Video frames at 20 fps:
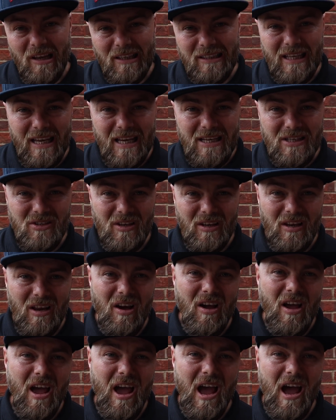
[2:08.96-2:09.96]
like this that
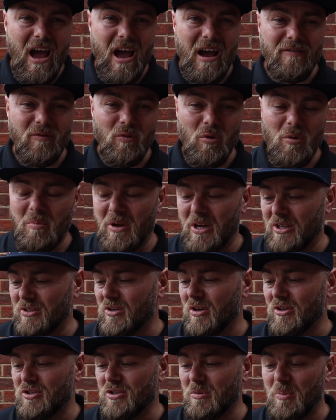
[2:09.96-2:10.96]
I have will make
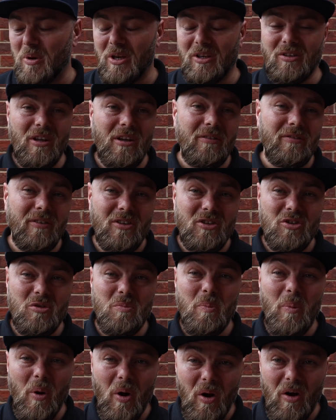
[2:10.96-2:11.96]
such a big difference,
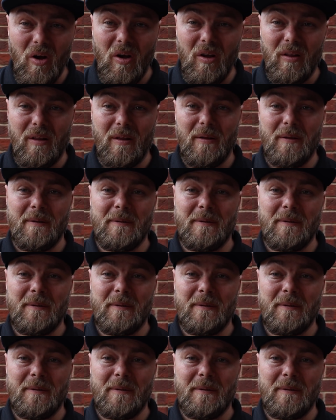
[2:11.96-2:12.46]
but